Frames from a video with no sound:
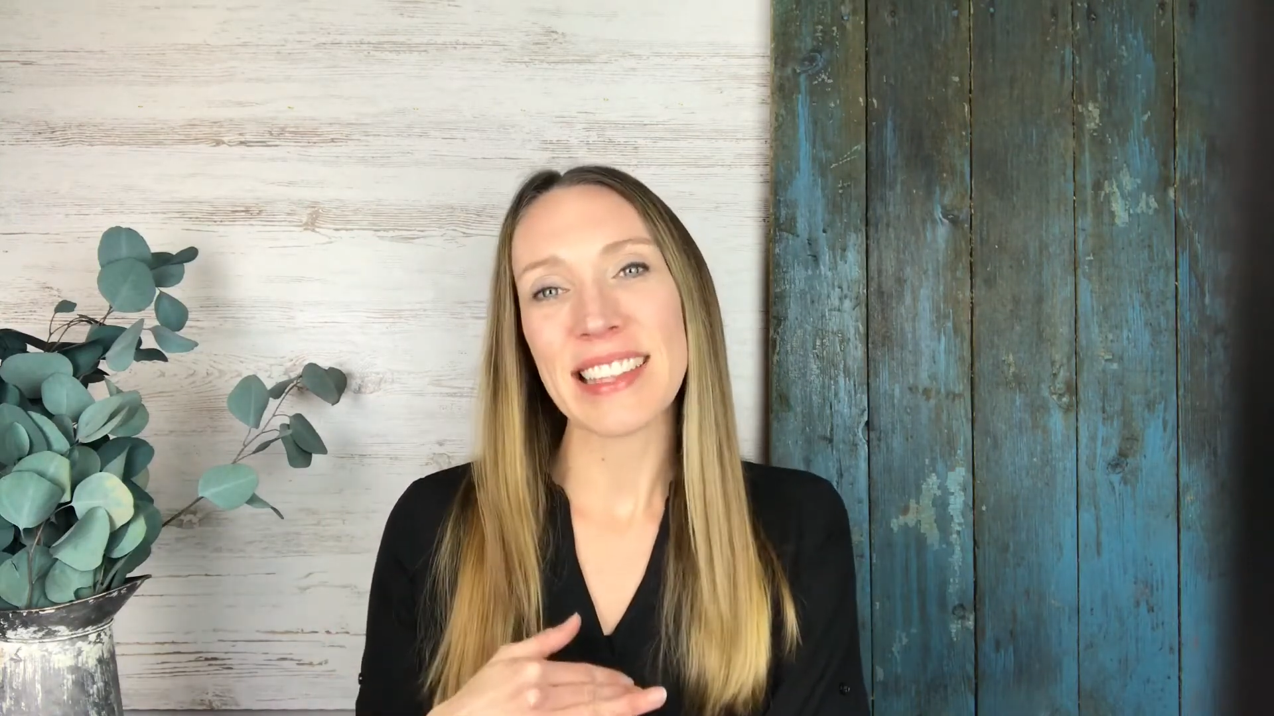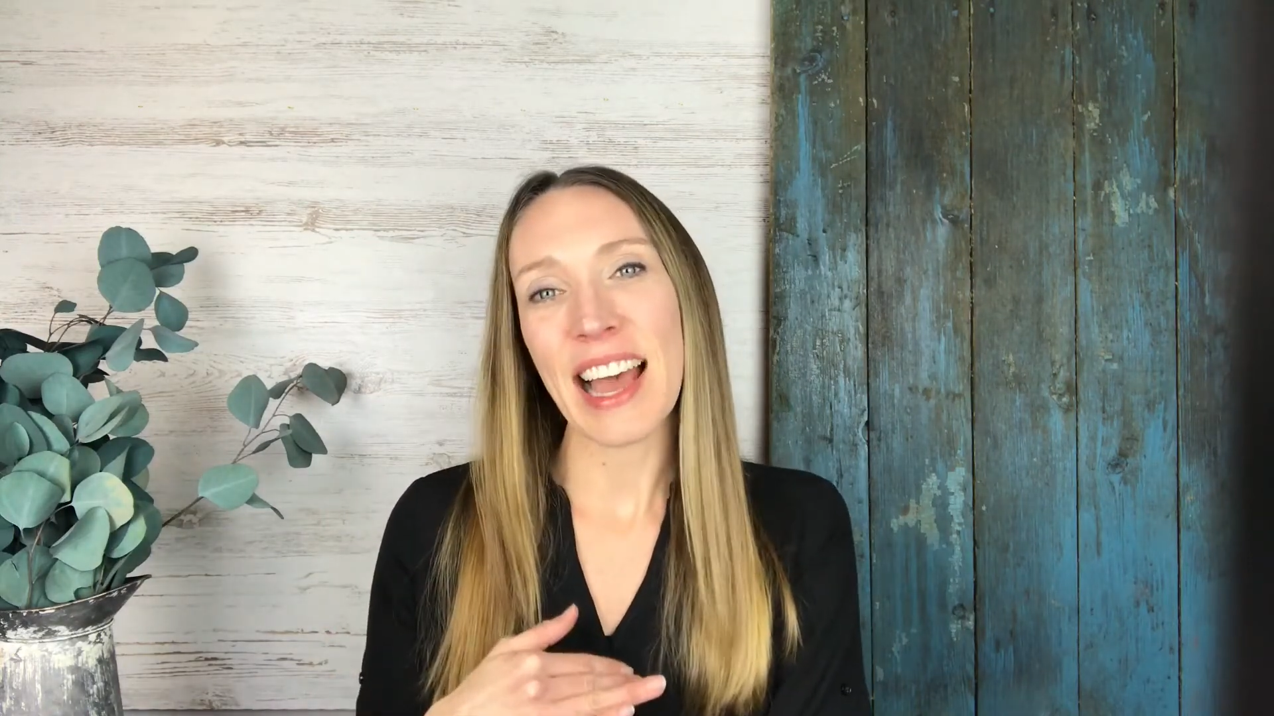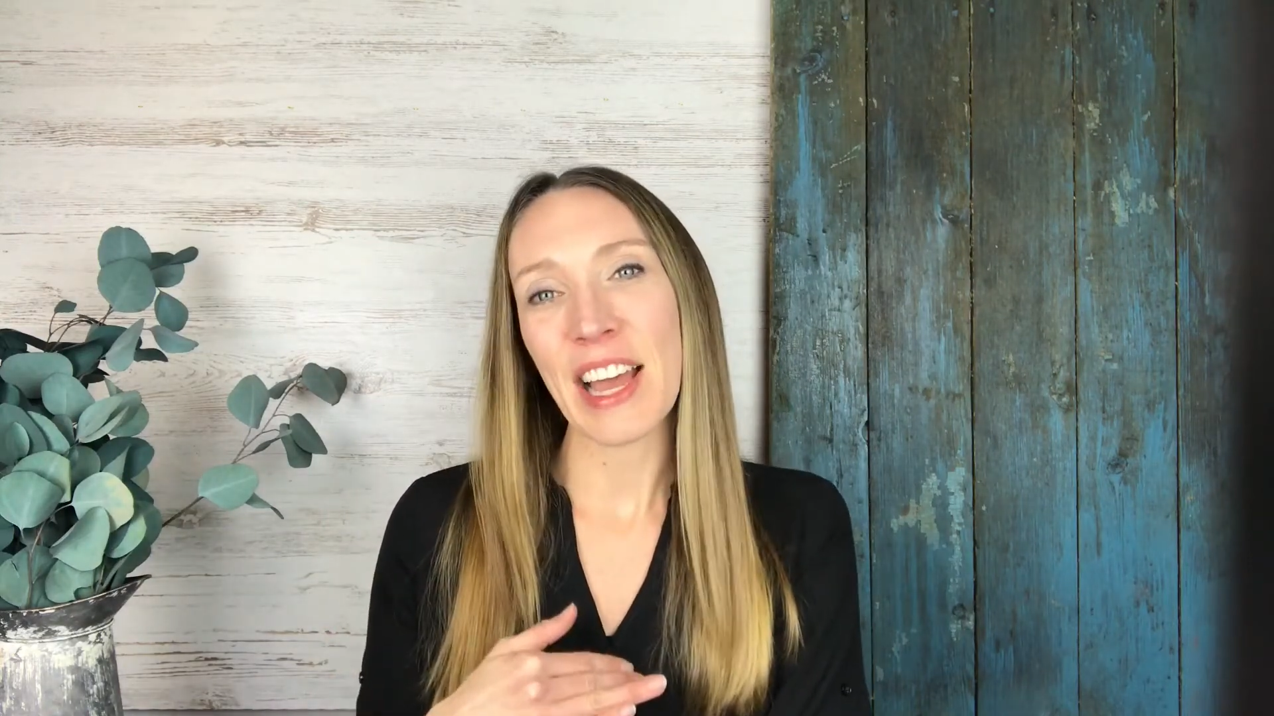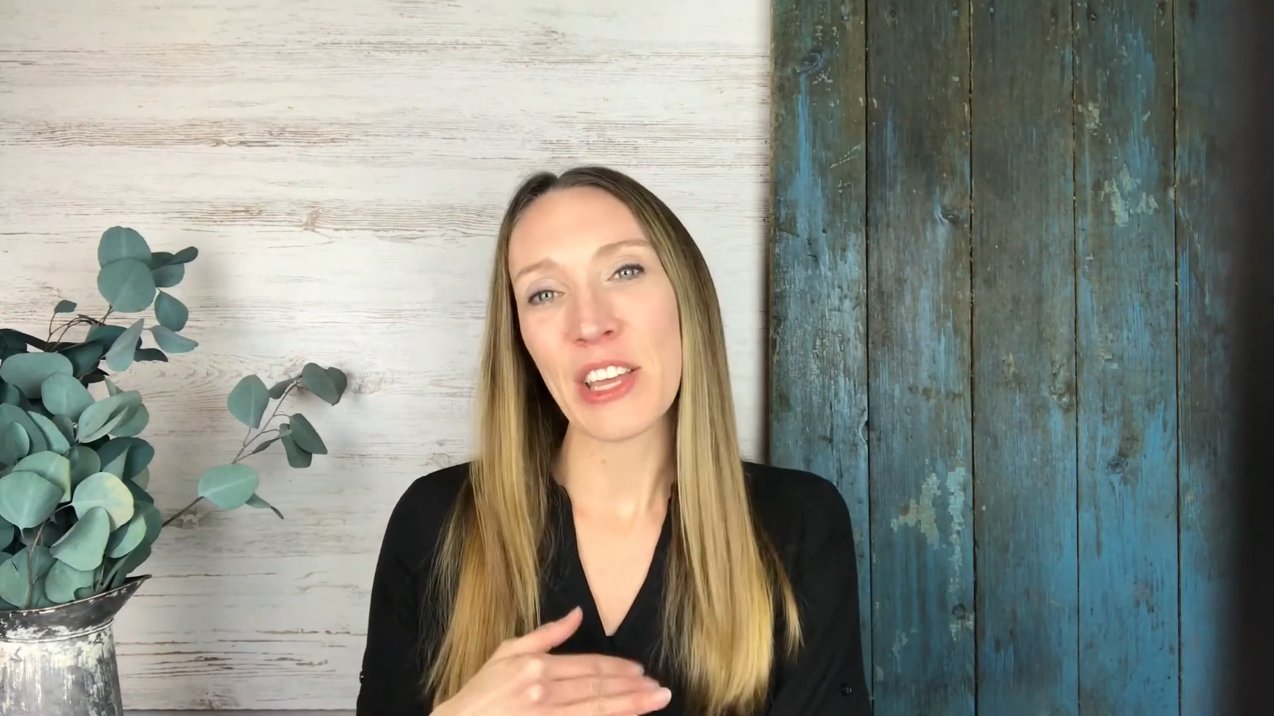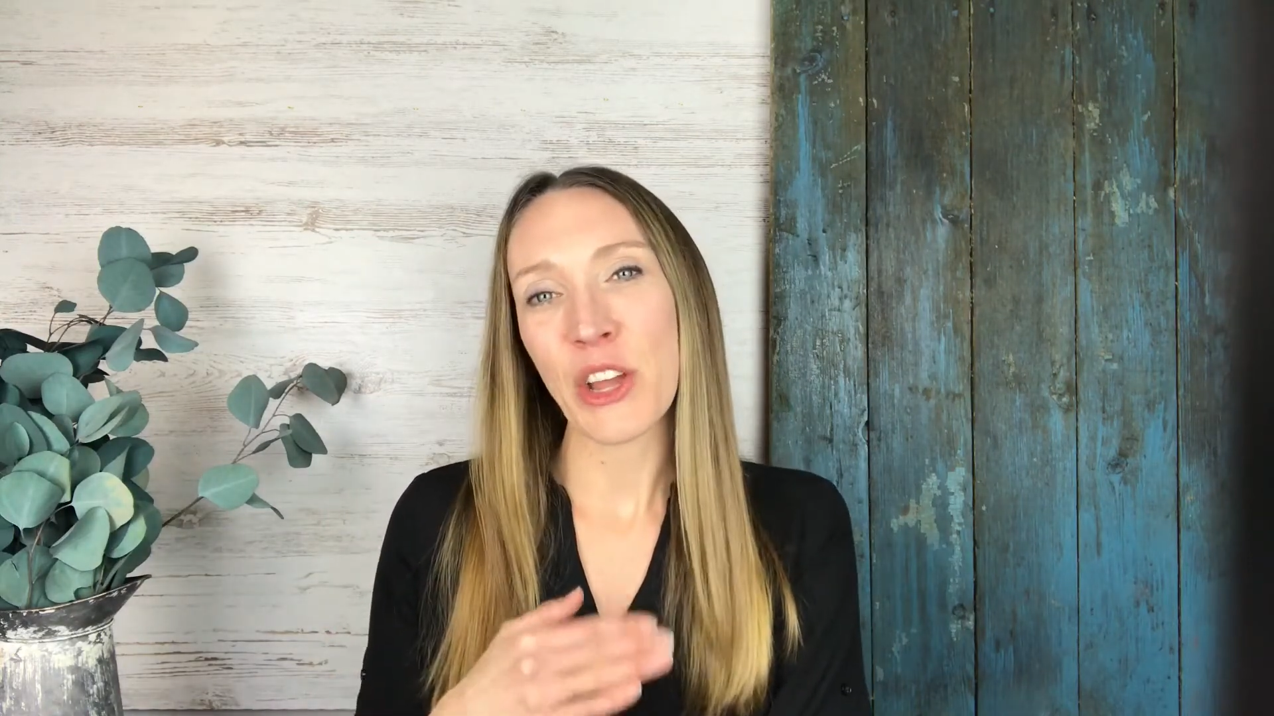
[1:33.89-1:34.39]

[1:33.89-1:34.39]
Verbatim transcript: that